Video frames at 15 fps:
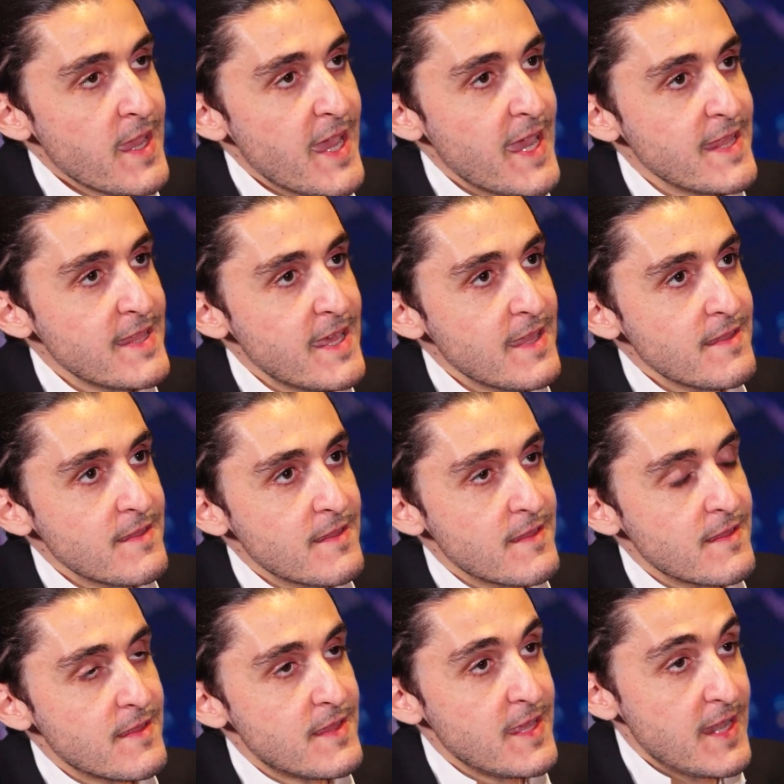And then
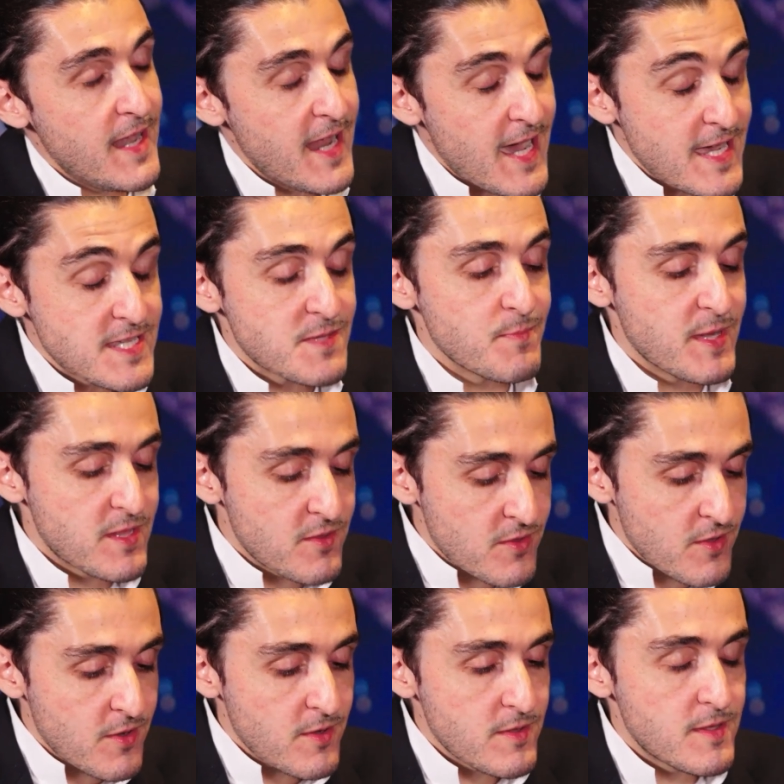the last but
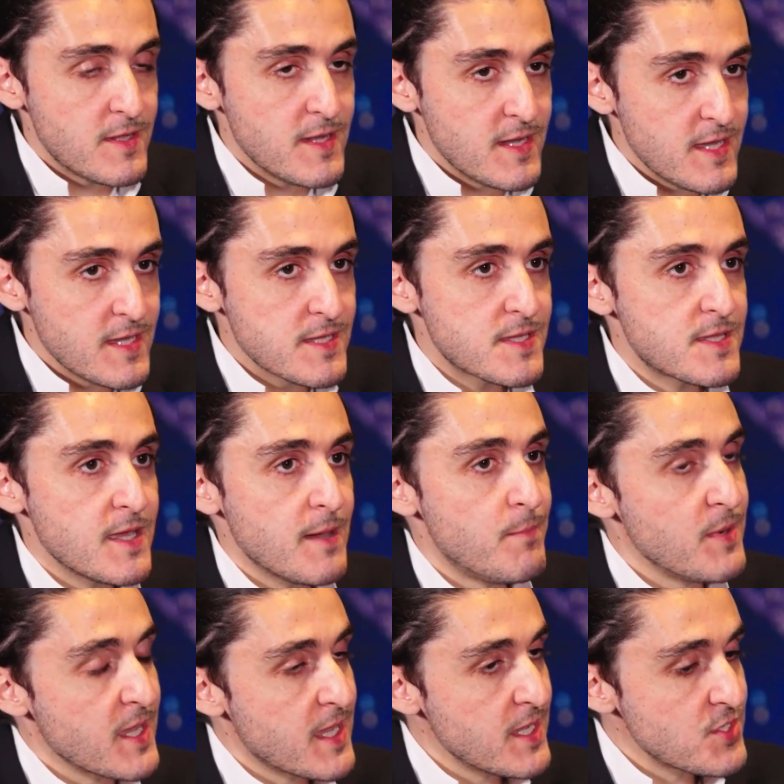not least
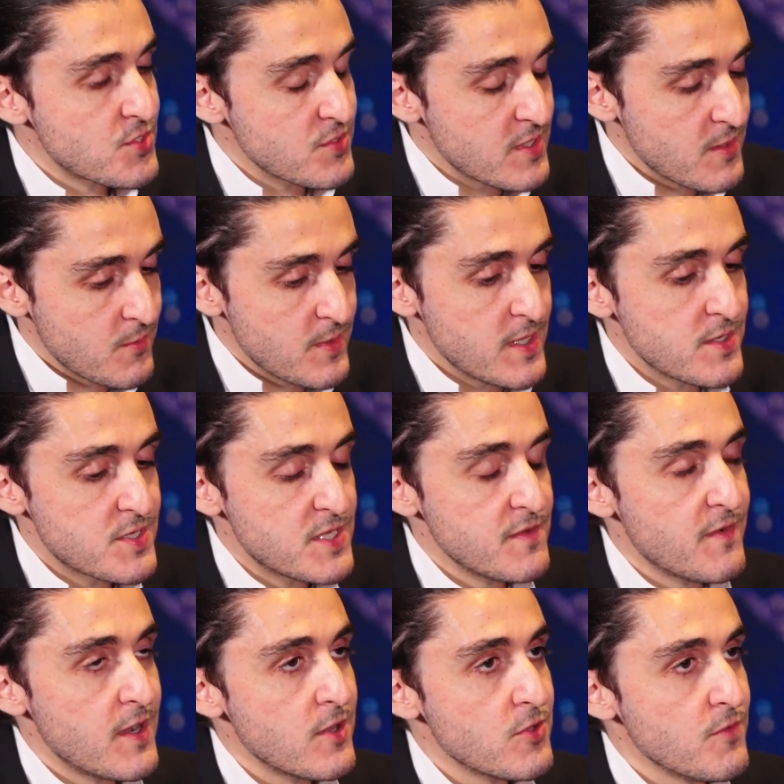application that we
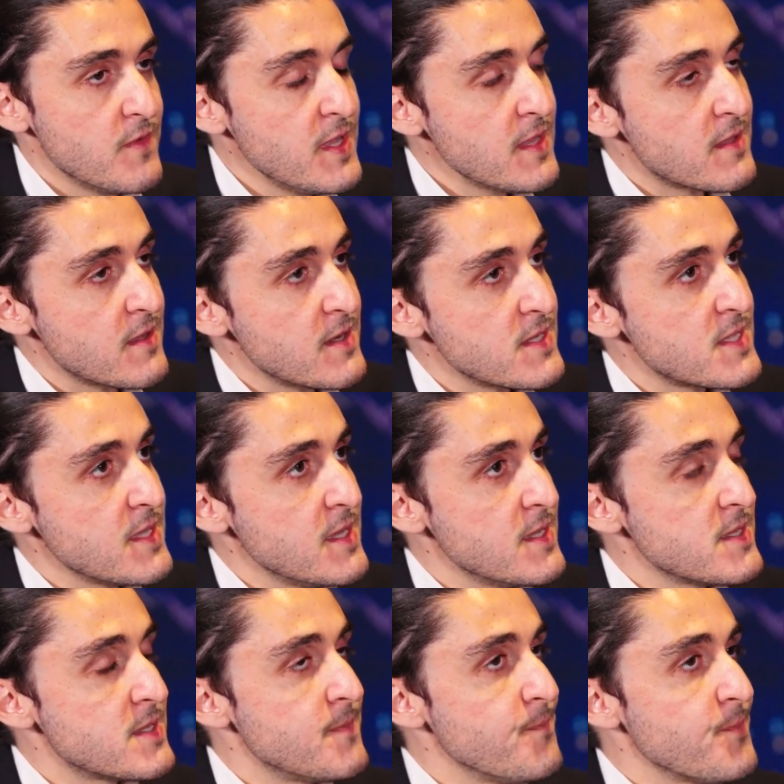receive a lot of interest
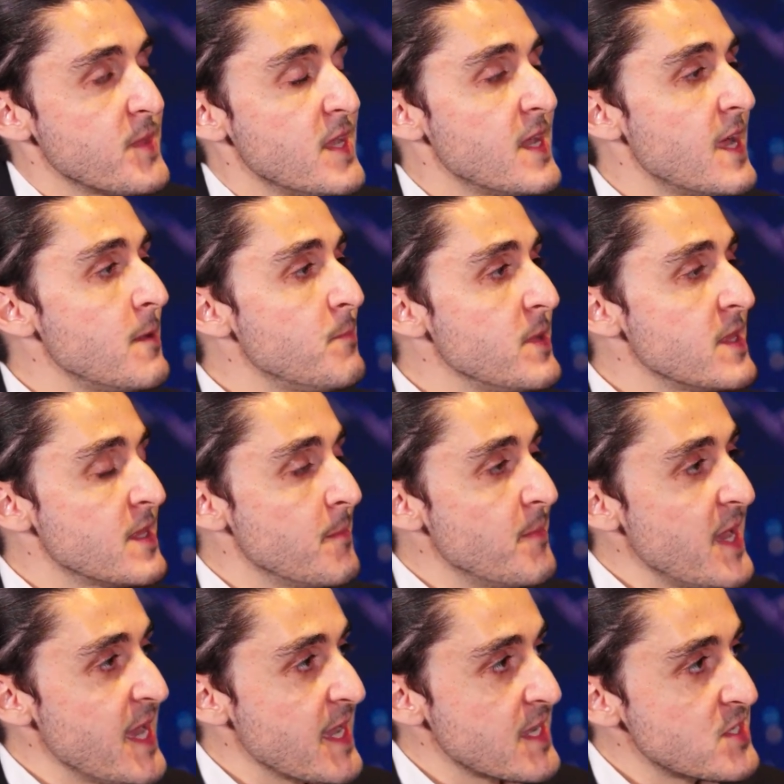is in helping the
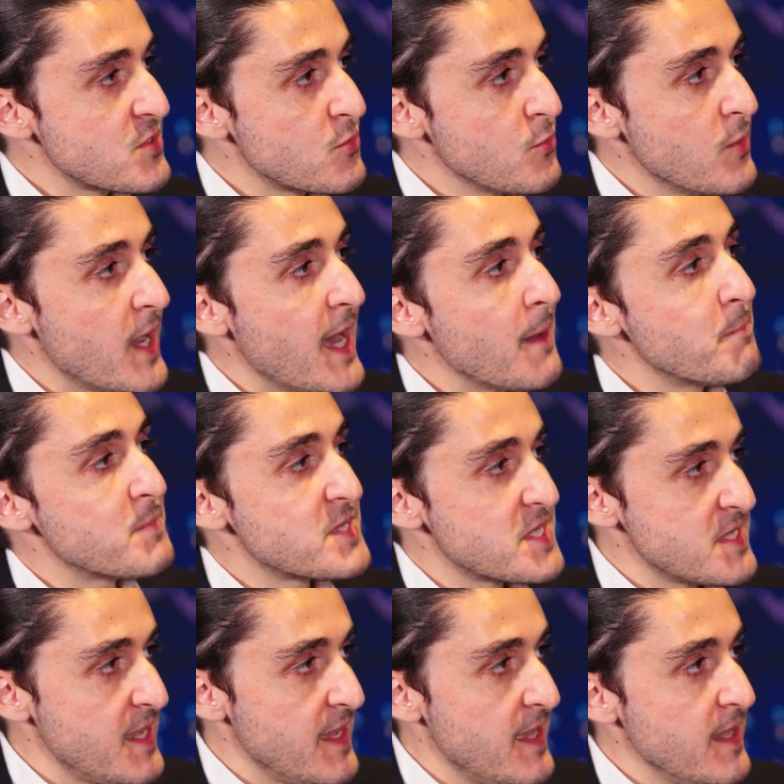banks to
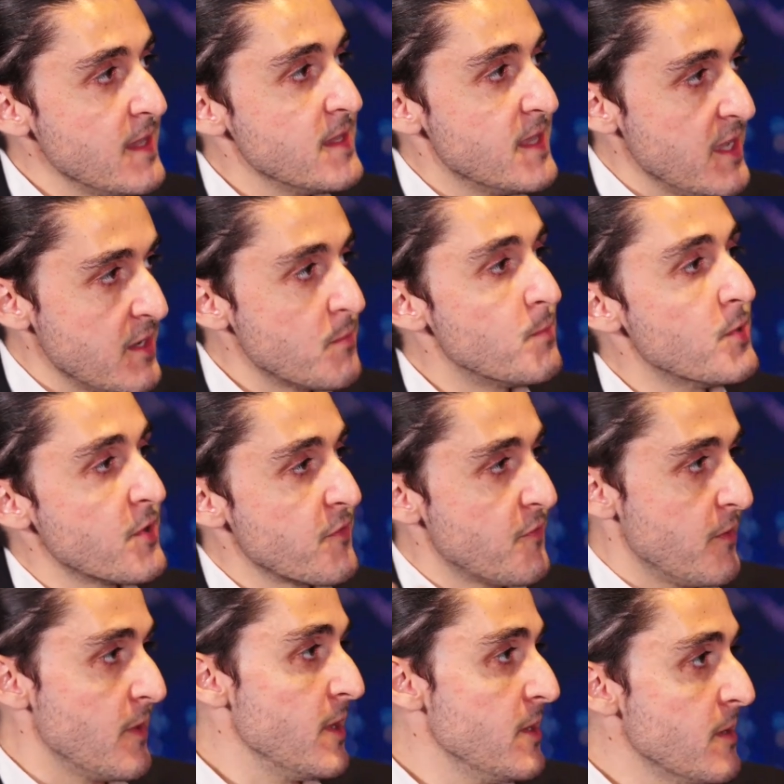upsell their
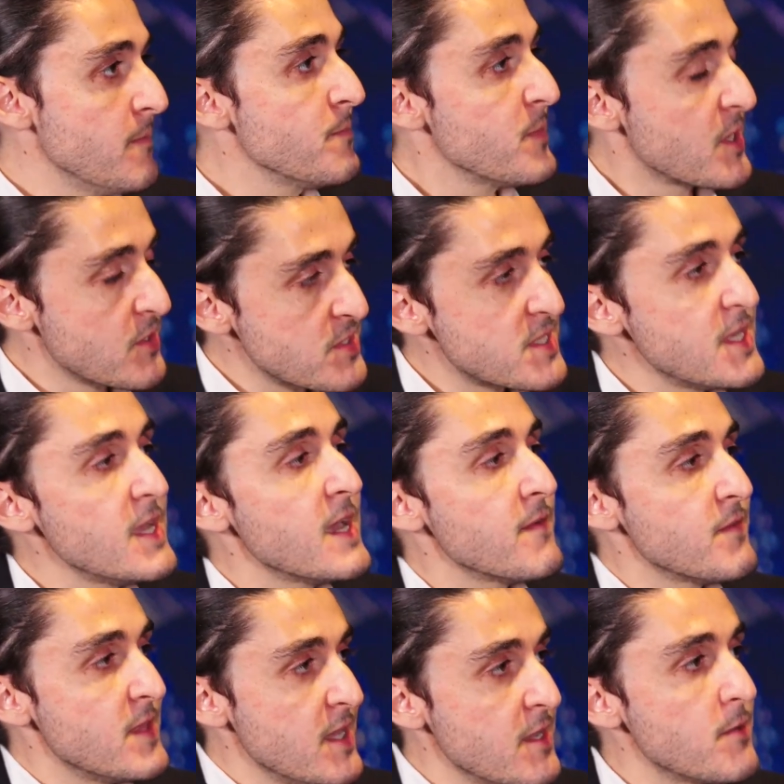portfolio, because they
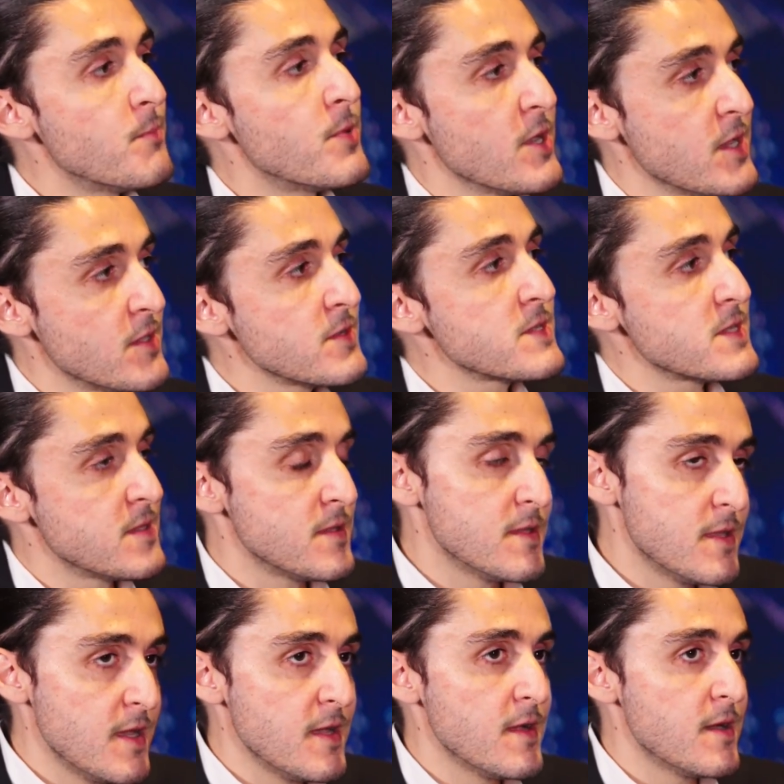have their products,
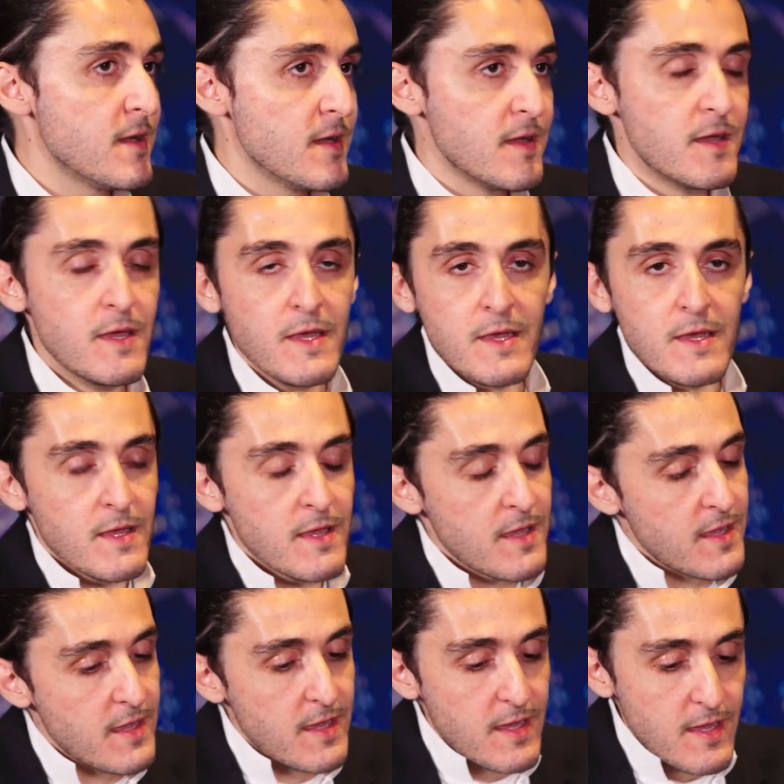their
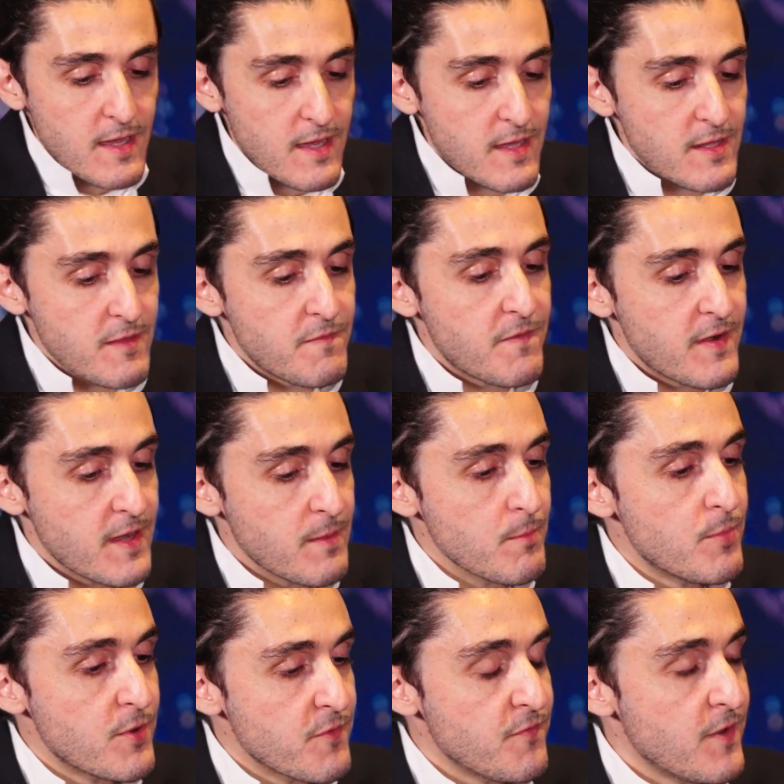
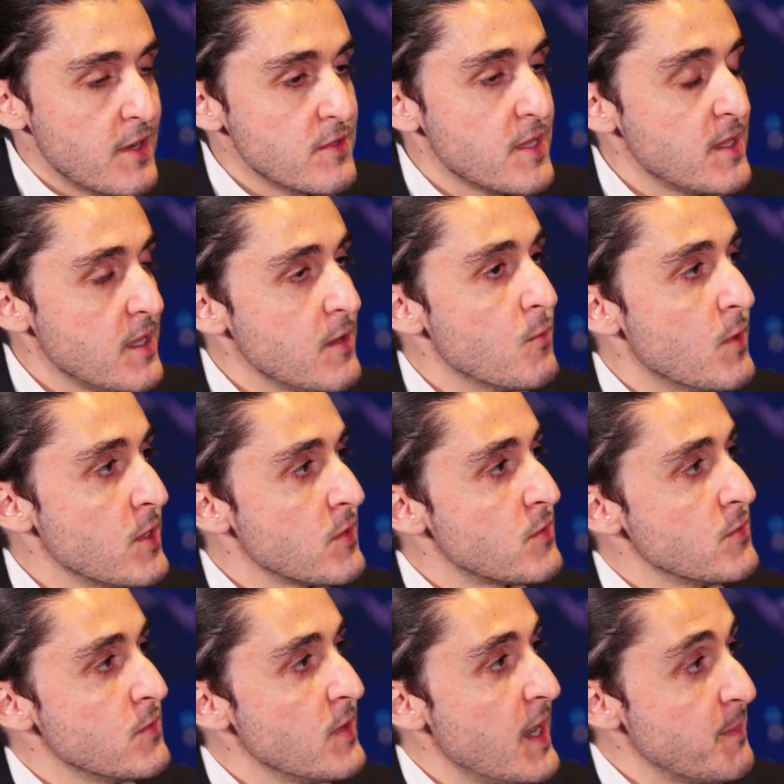different portfolio that they want
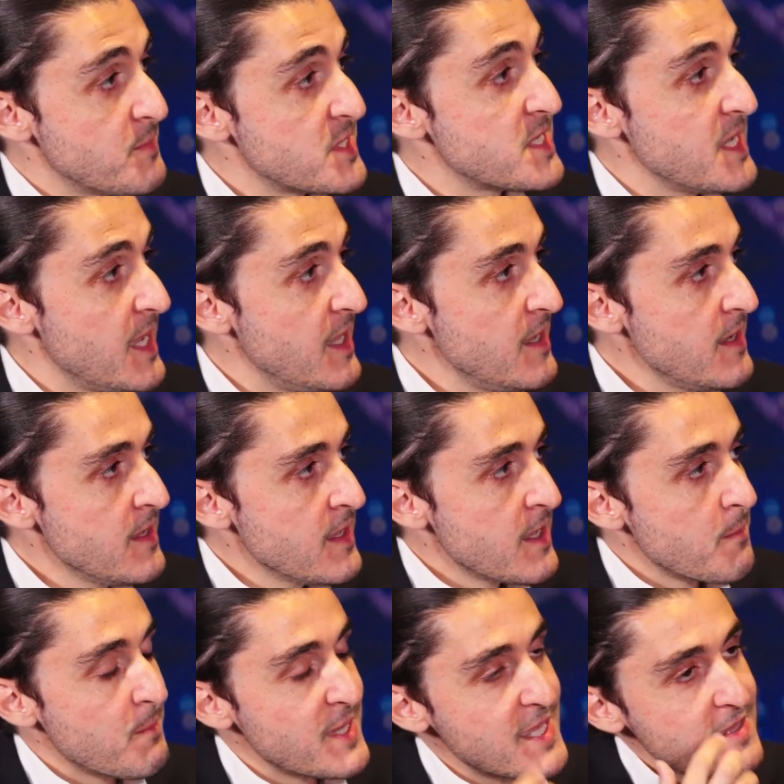to upsell,
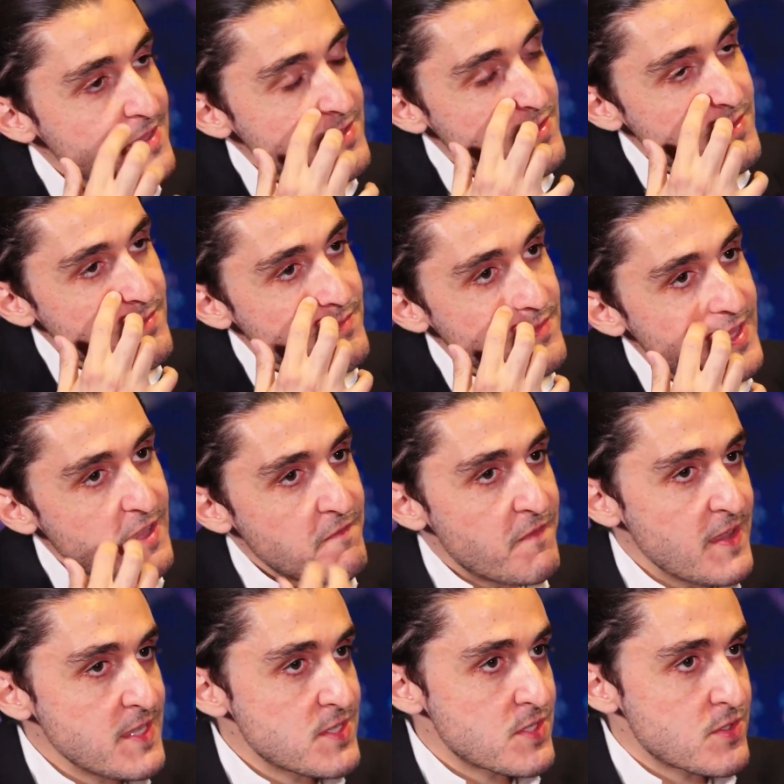but they
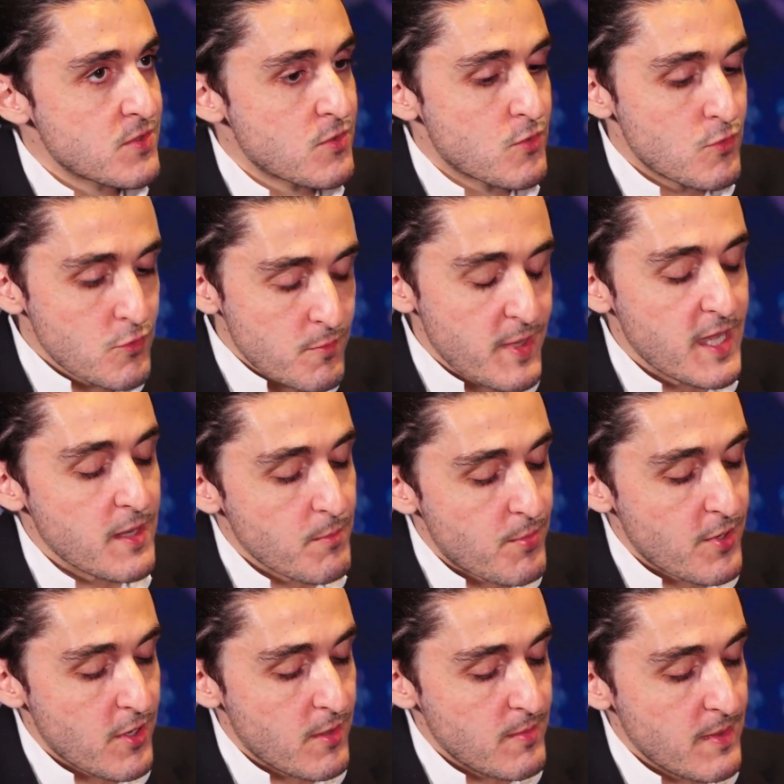face two main
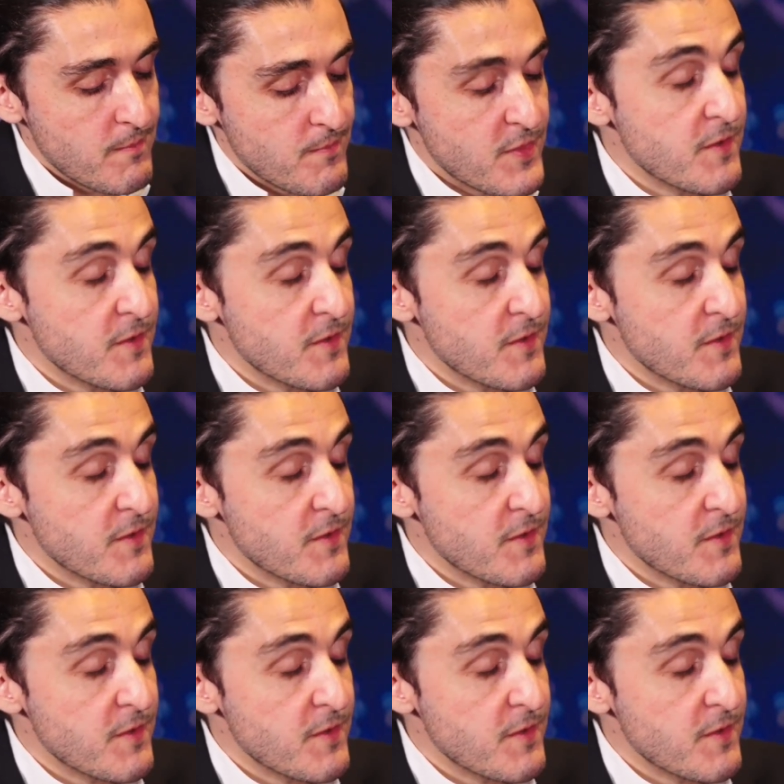problems.